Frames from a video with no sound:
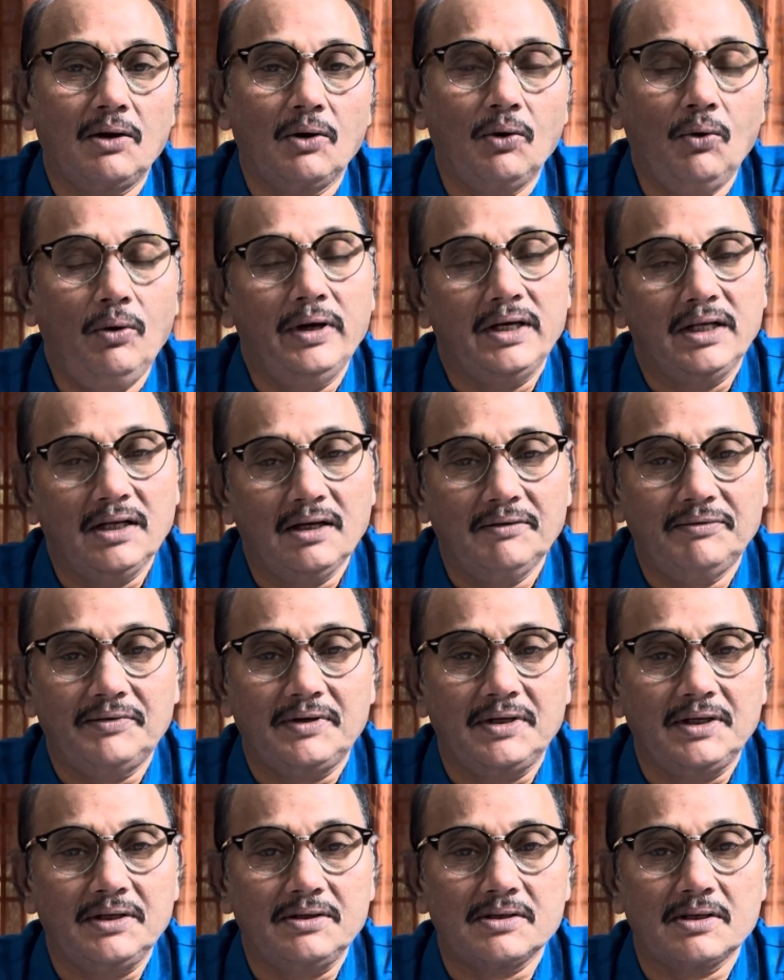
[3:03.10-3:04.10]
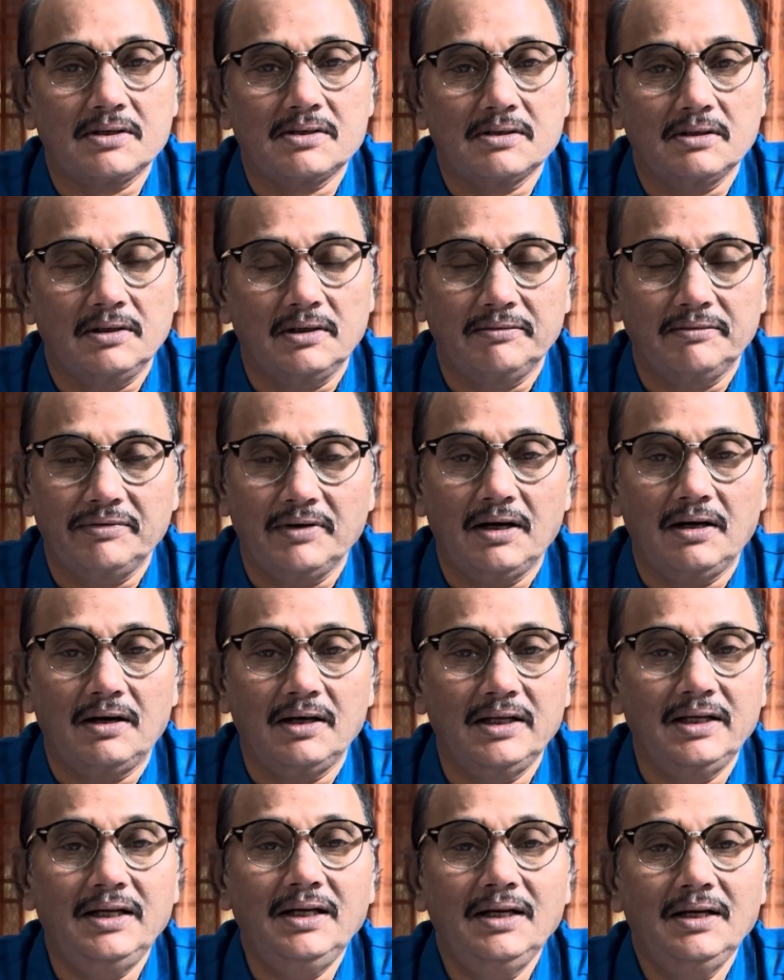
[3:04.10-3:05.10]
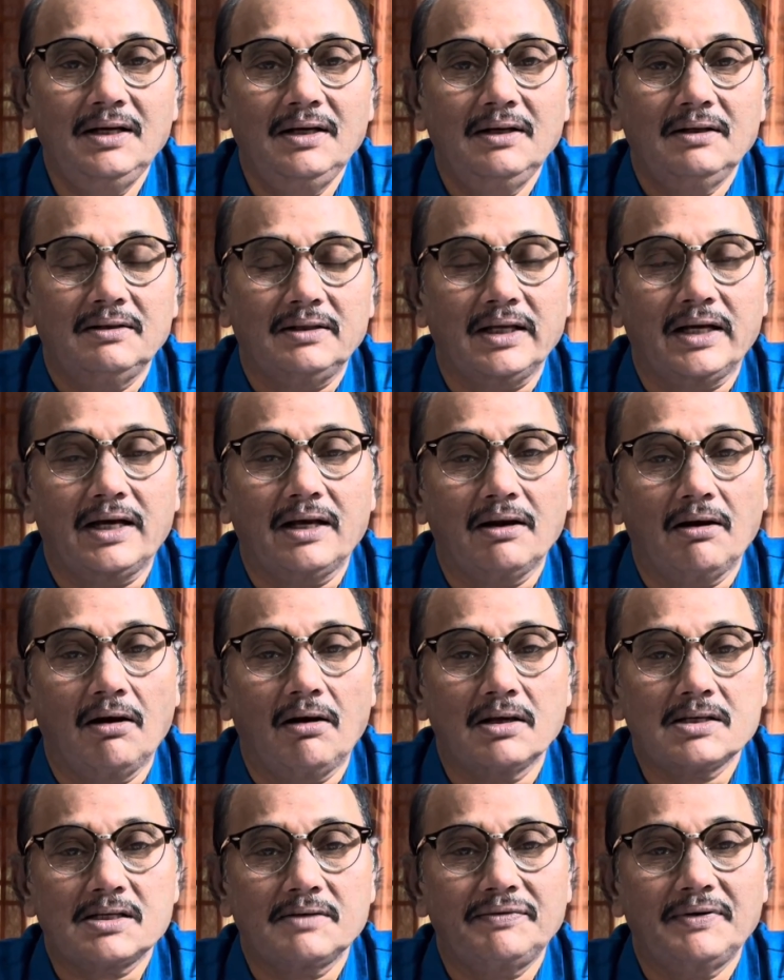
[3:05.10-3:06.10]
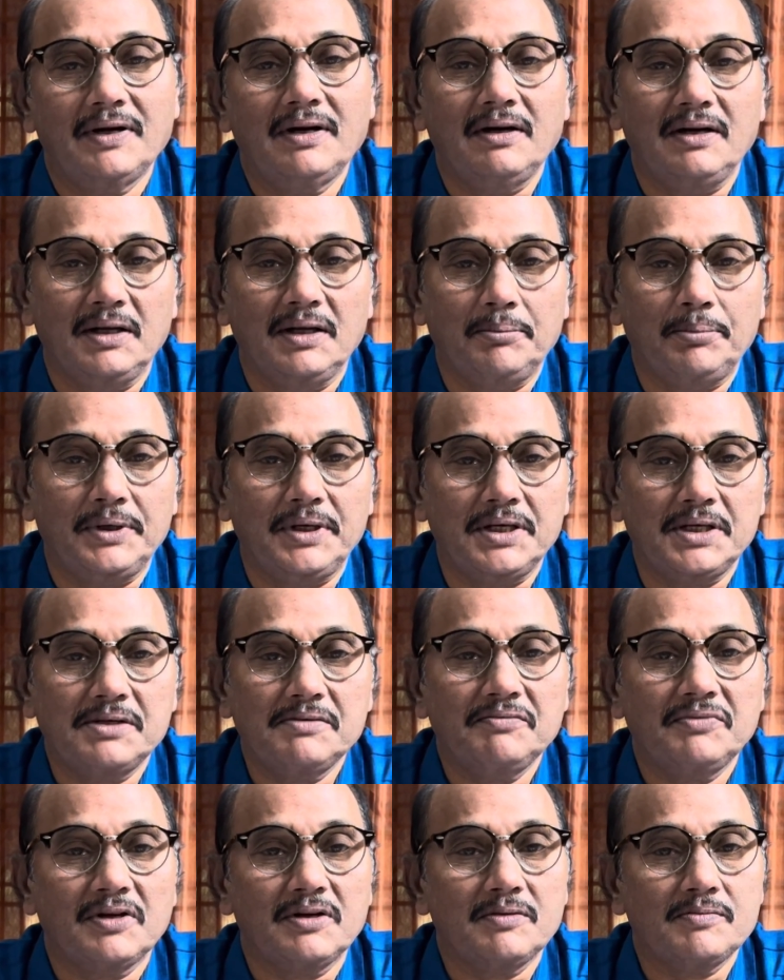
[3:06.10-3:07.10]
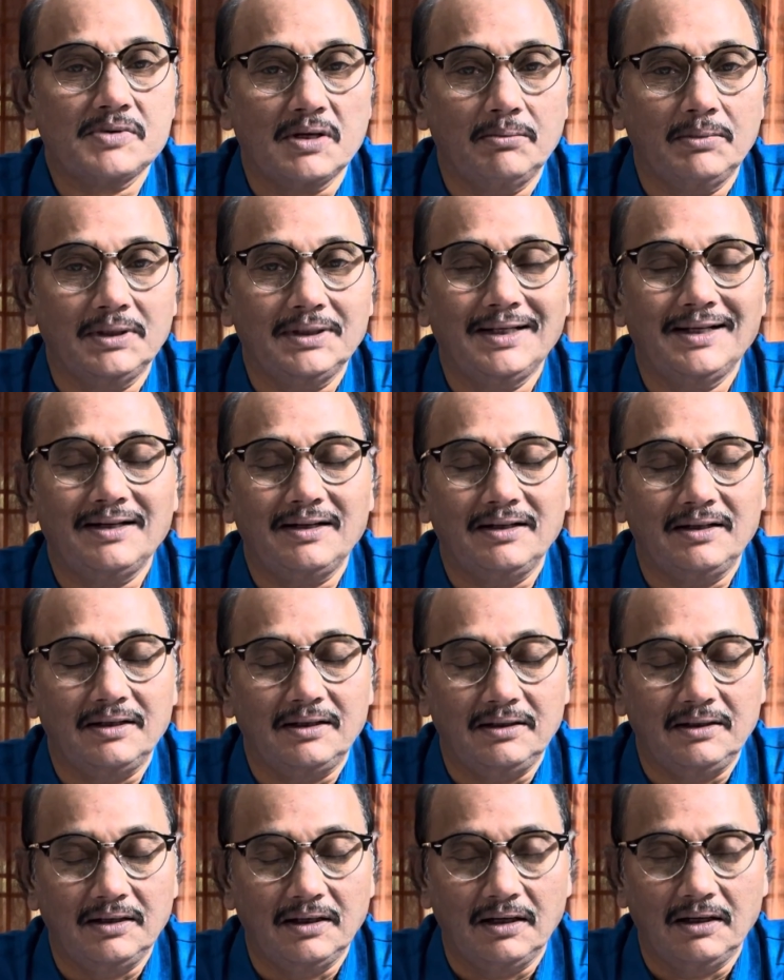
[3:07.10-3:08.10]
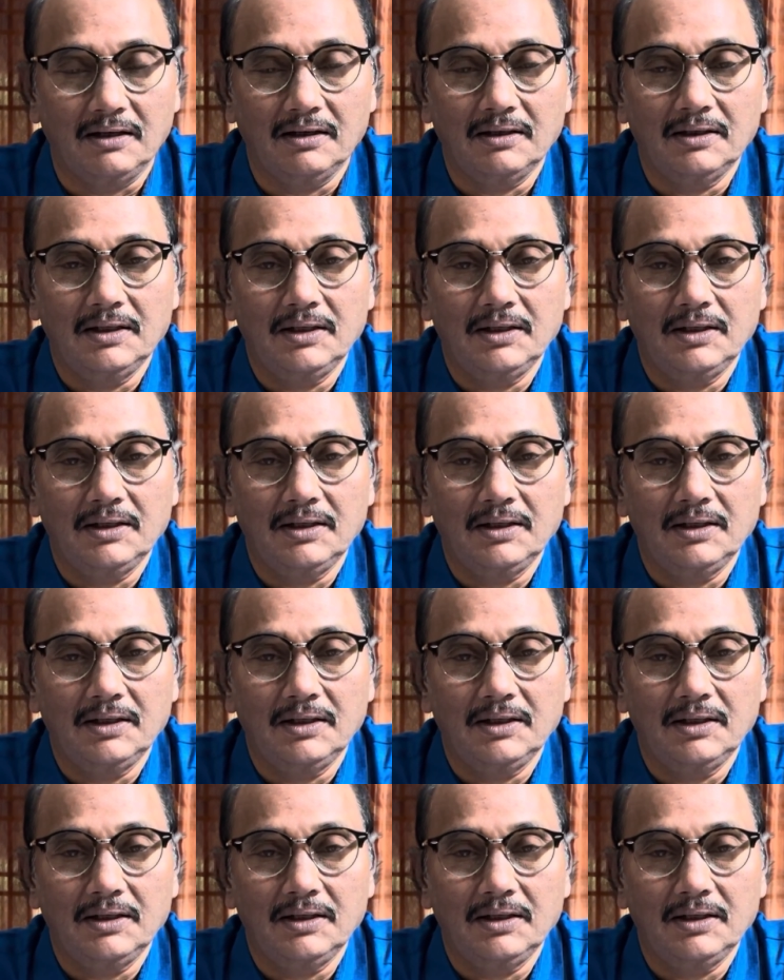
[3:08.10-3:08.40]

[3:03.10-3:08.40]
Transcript: no enough teachers, definitely they can ask for deputation from some other area.